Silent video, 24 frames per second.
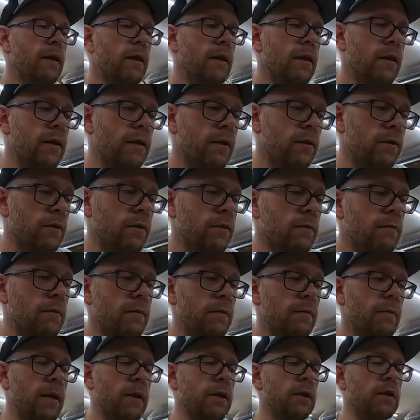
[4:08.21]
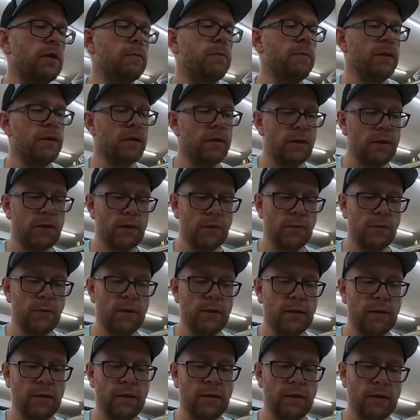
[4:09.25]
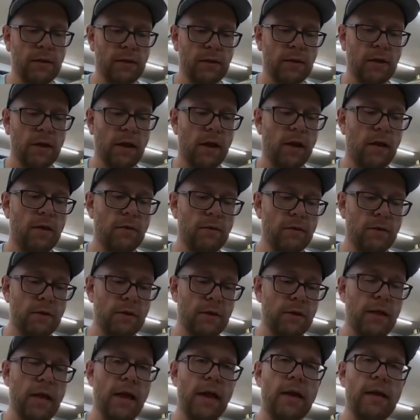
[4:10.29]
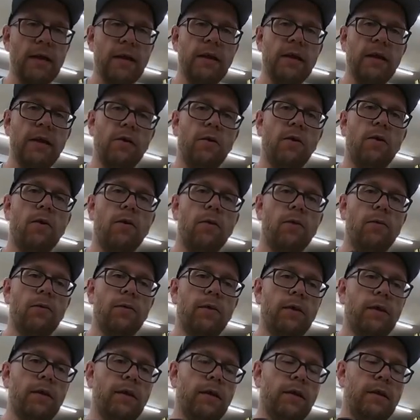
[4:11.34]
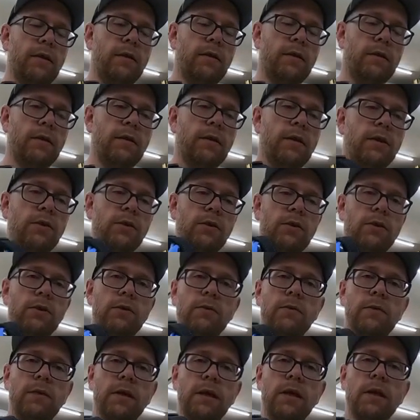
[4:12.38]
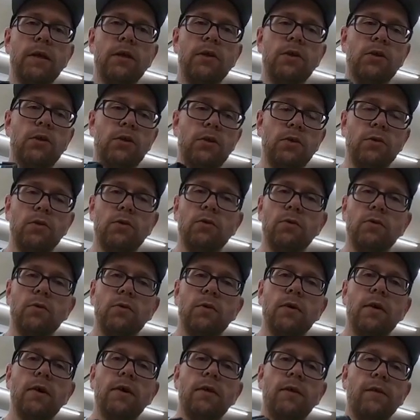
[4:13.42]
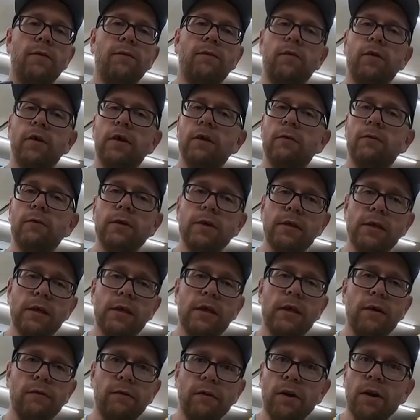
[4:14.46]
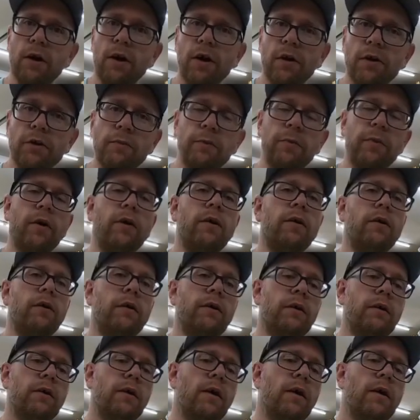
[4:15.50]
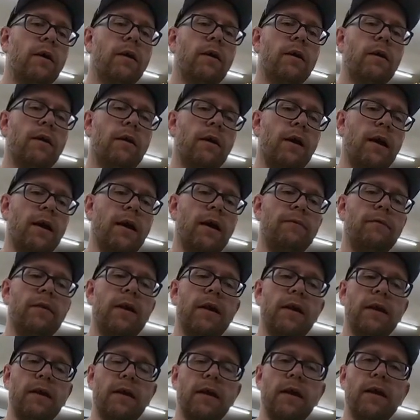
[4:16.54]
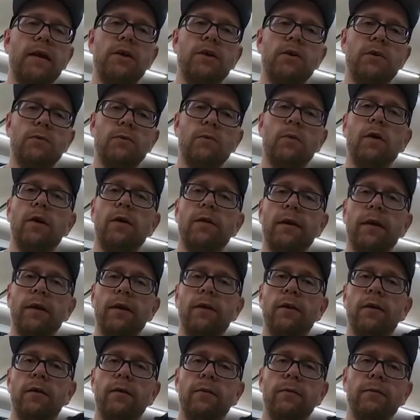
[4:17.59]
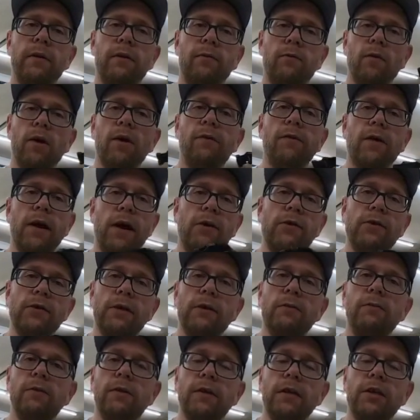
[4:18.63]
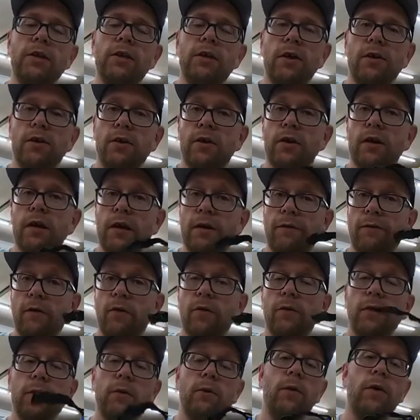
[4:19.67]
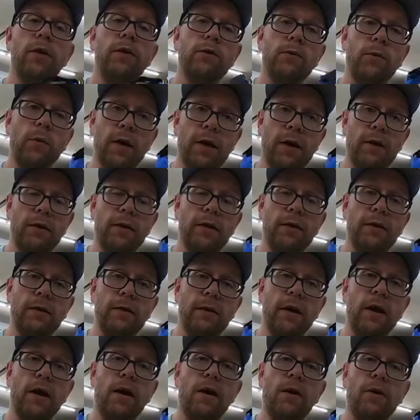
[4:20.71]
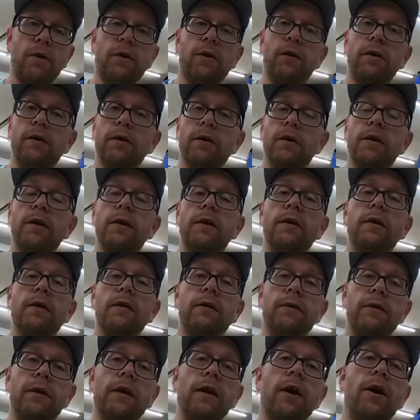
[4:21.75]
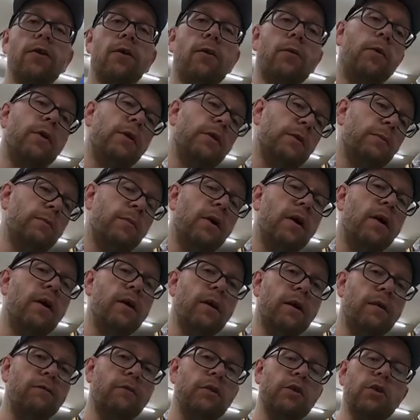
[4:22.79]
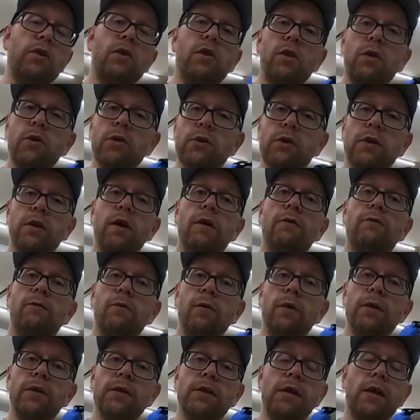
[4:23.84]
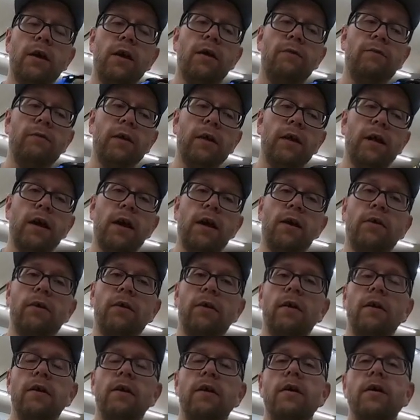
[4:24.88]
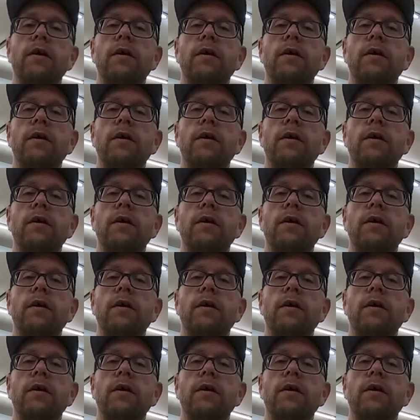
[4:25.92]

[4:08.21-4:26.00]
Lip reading: And my experience with this collar is that it only is tuned into the frequency of a dog's bark. I have had occasions where they'll be roughhousing with each other, and if only one's wearing the collar, the other one's bark, if it's close enough, will set off the collar.